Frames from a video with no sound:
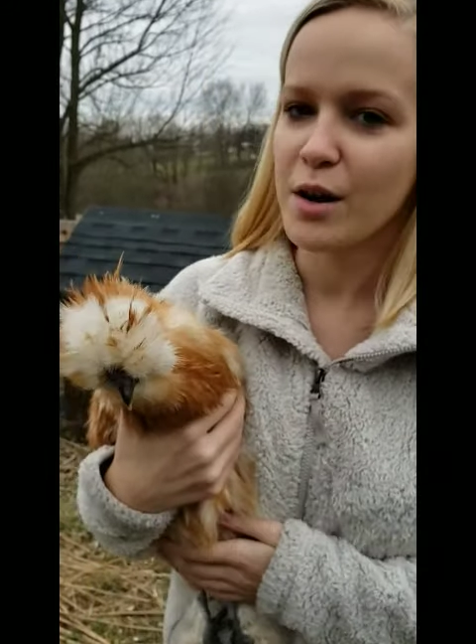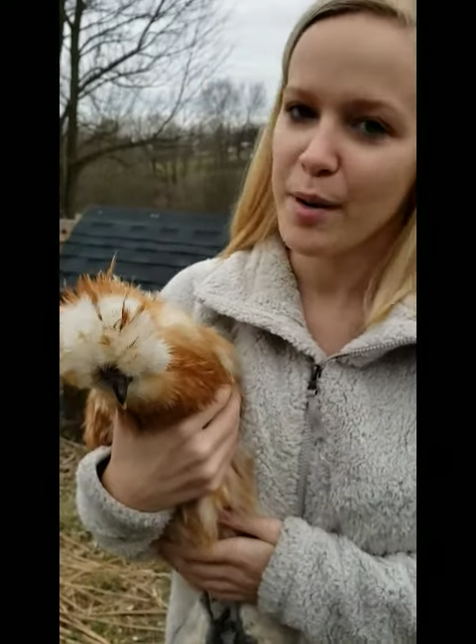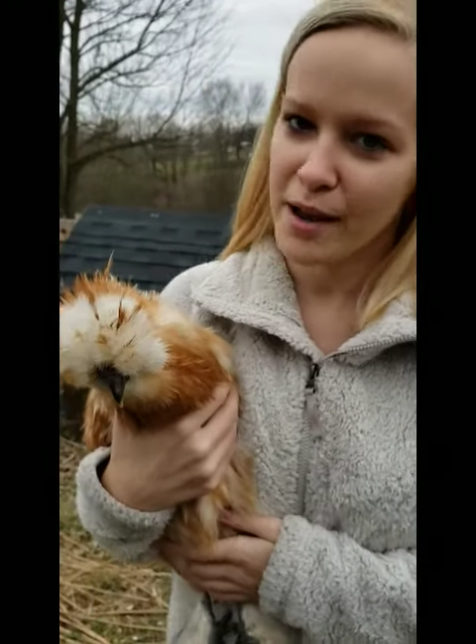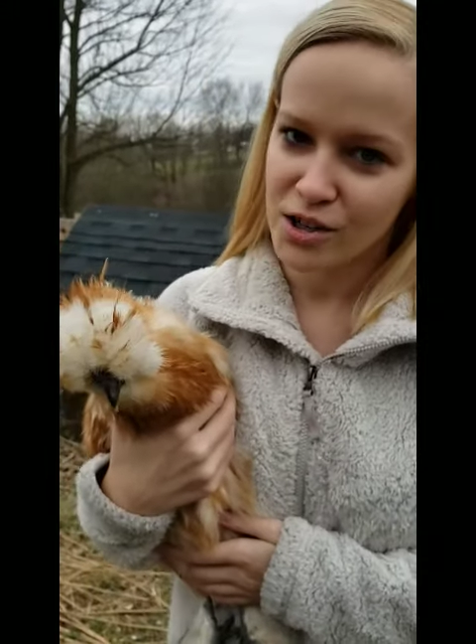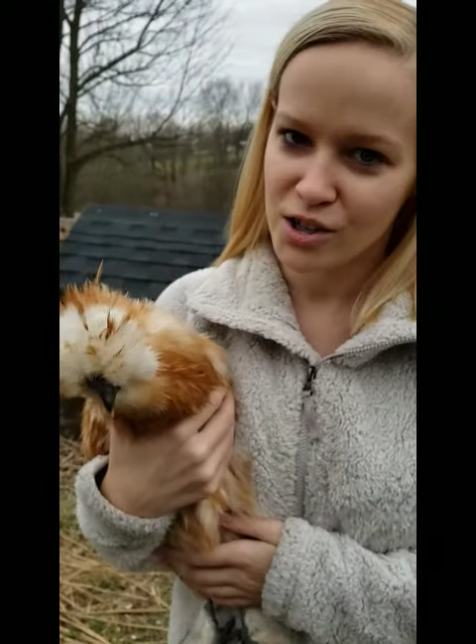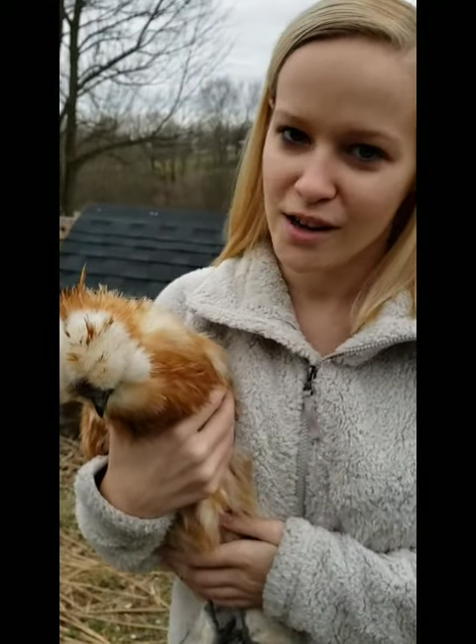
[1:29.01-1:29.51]

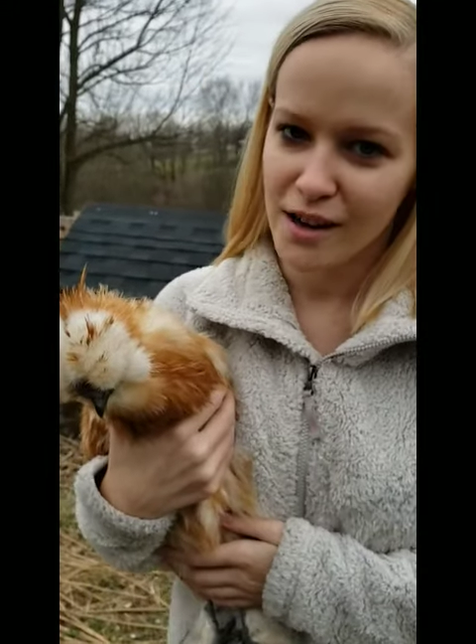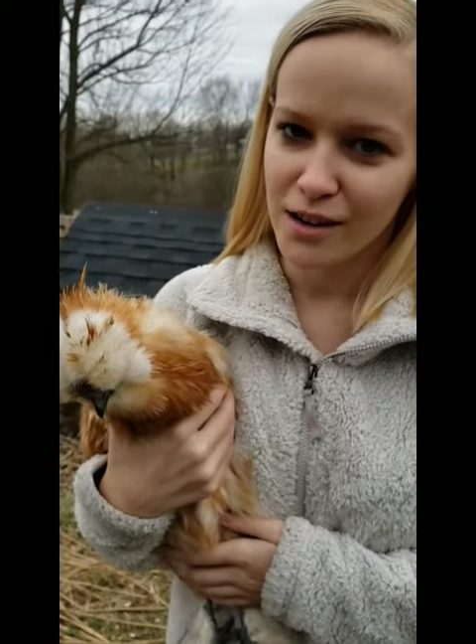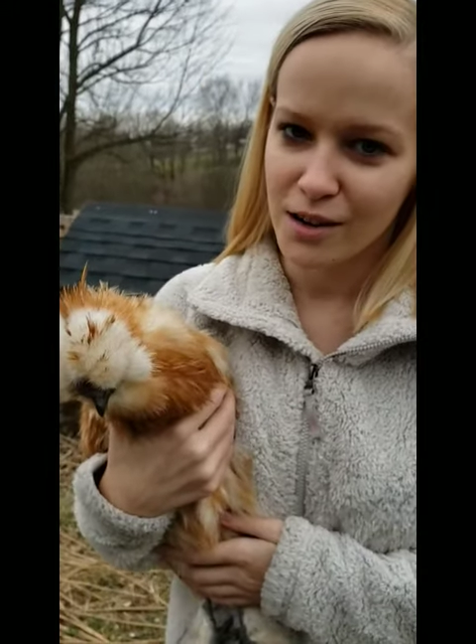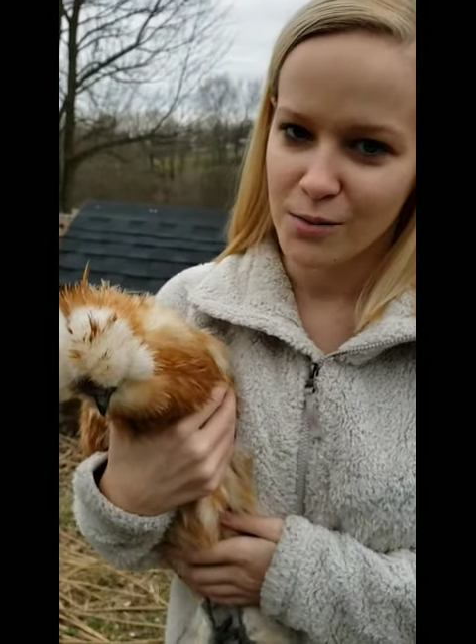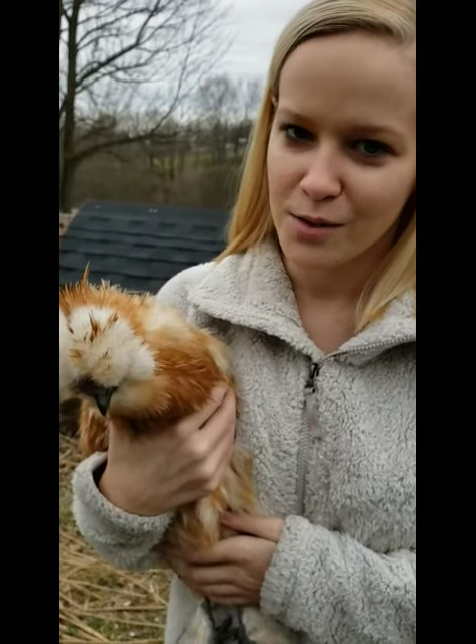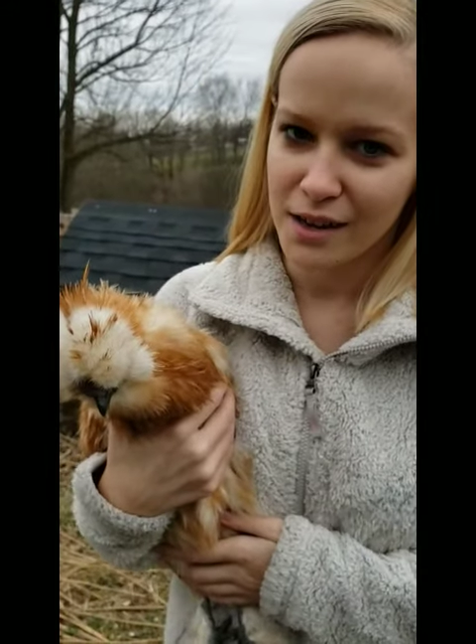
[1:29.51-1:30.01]
patient, and
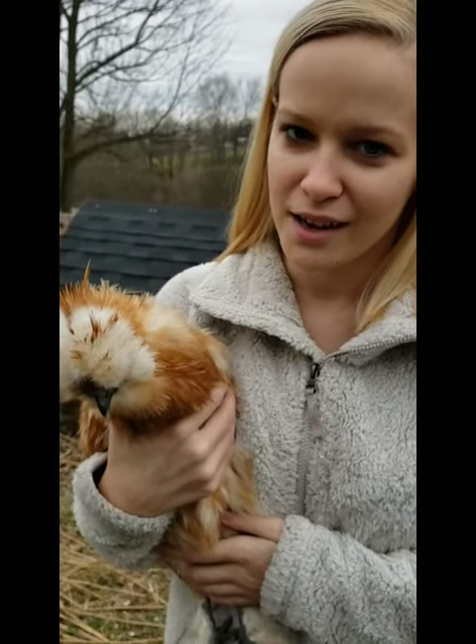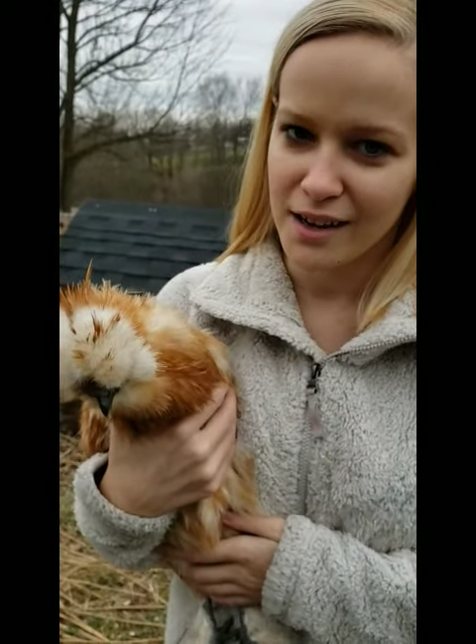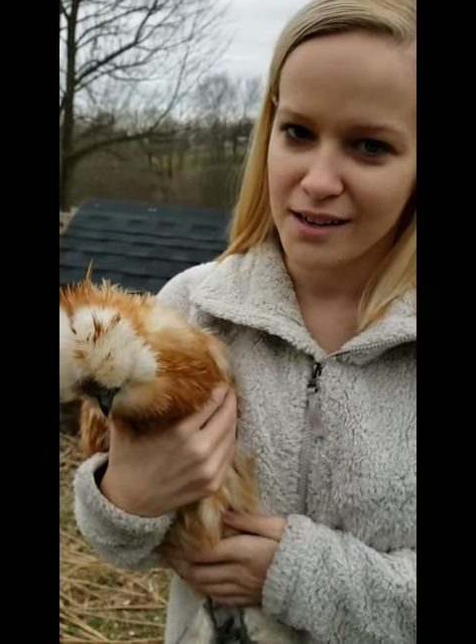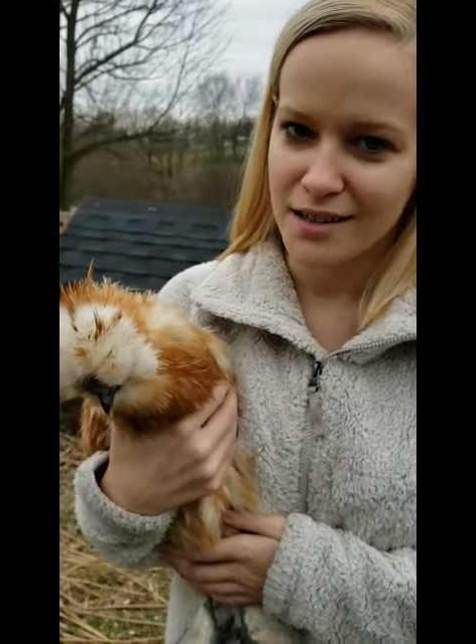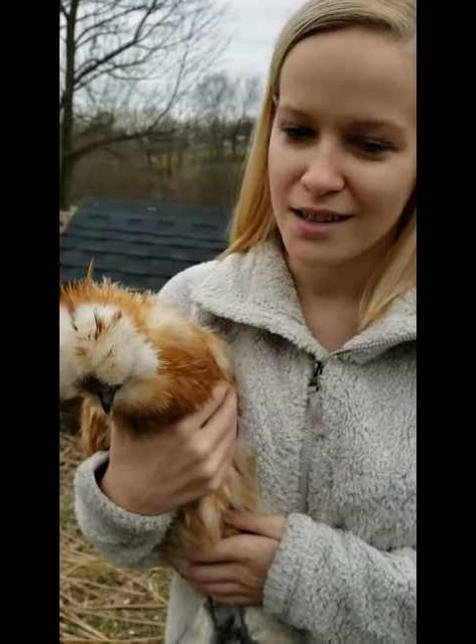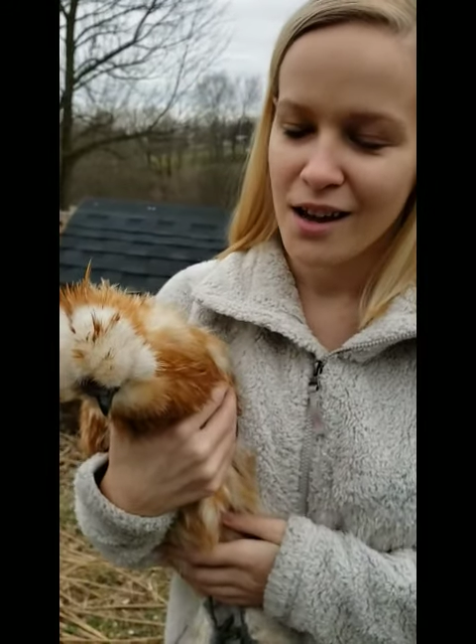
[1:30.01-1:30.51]
good with
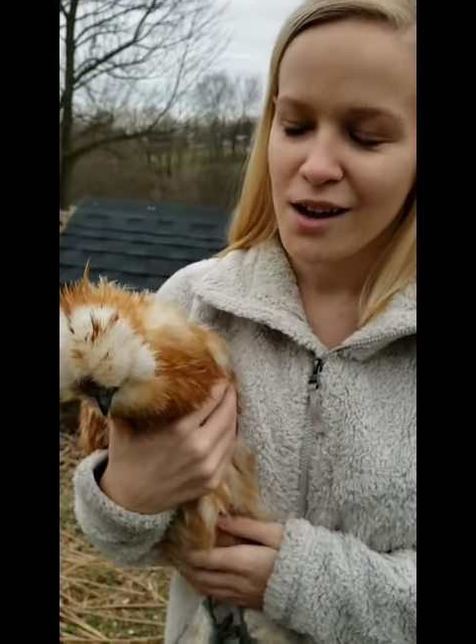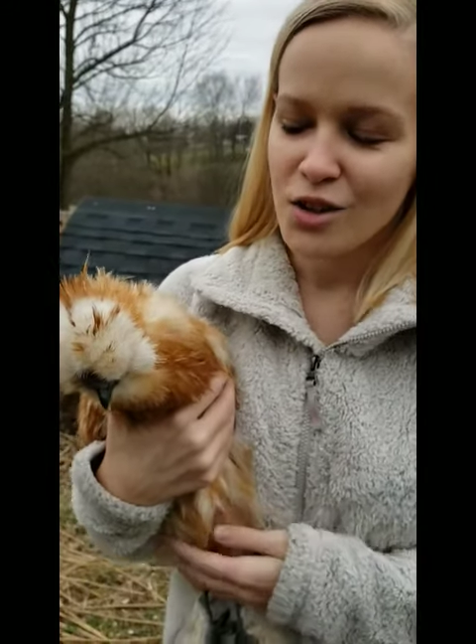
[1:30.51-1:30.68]
kids.